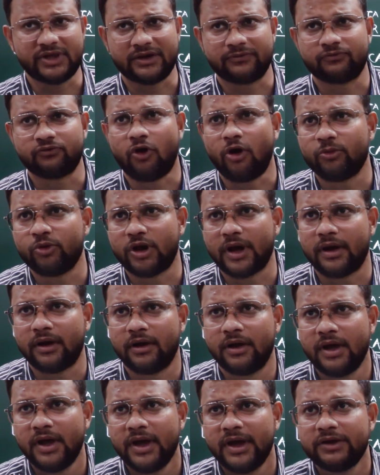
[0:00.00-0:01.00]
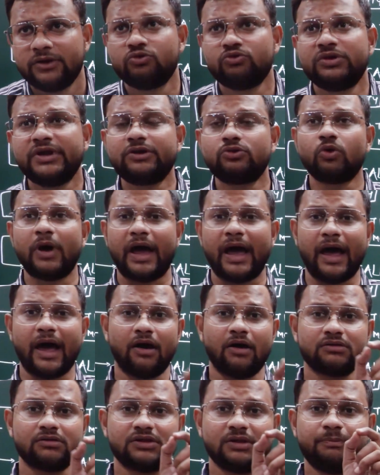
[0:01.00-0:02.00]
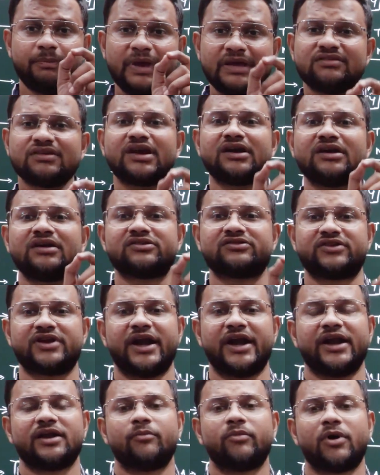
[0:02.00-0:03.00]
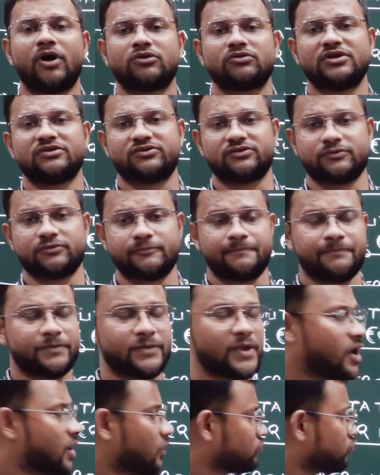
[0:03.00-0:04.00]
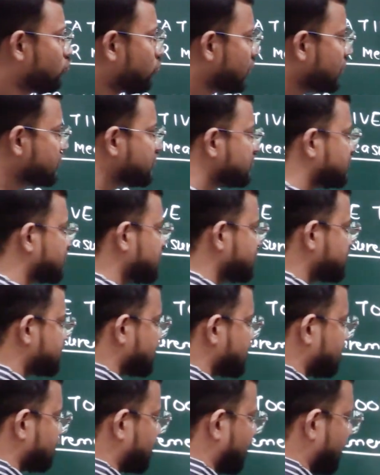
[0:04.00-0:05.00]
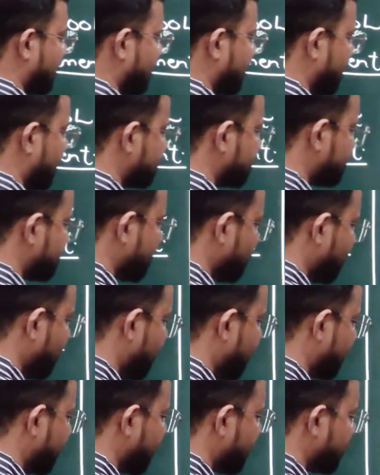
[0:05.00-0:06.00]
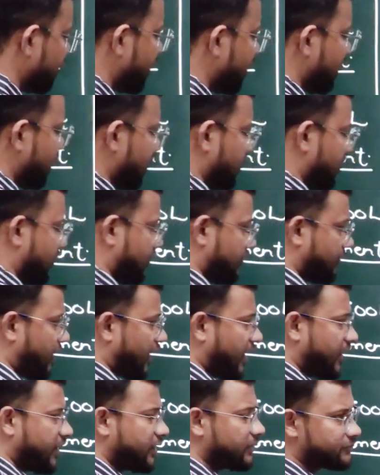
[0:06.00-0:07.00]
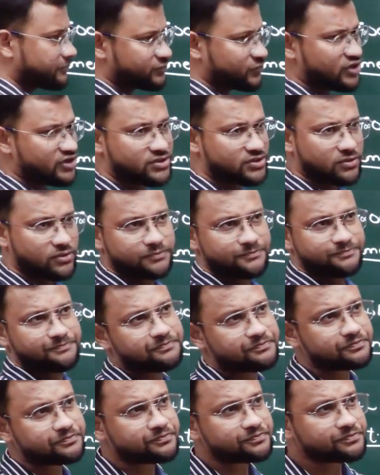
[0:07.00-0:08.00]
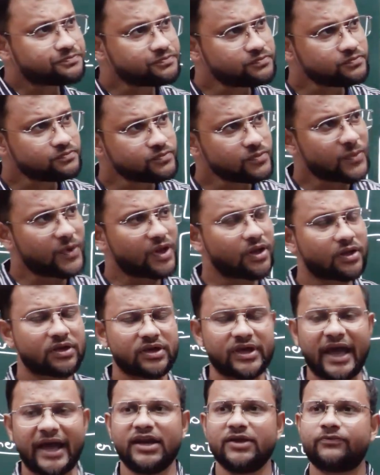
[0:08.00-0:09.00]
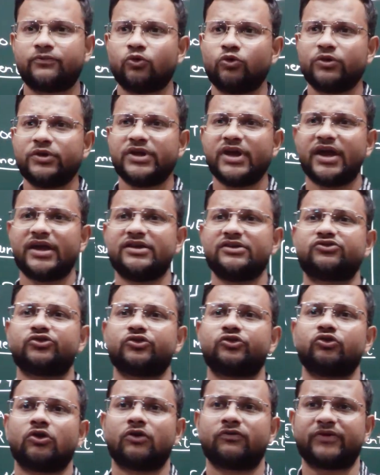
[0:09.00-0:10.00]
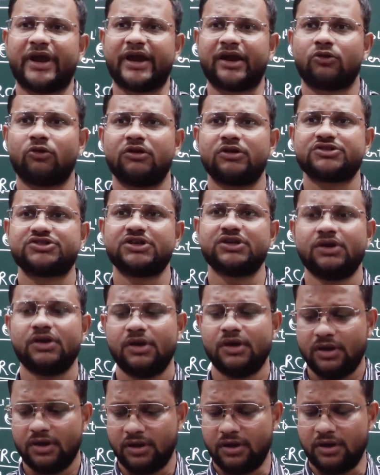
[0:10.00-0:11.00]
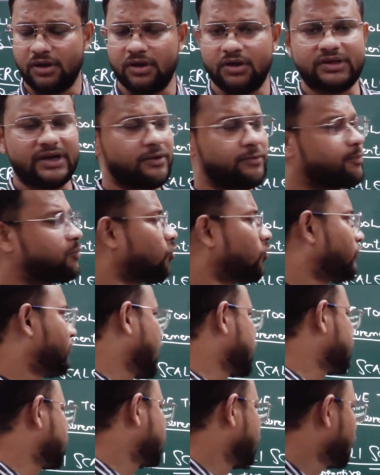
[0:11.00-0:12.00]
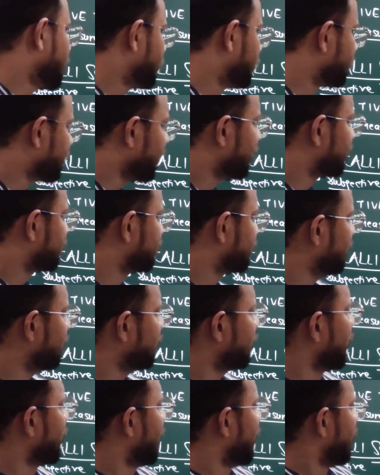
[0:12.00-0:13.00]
formula. You need to have the basic understanding about this. So what is this Richter scale? It is simply again by the California Institute of Technology, that professor, okay, the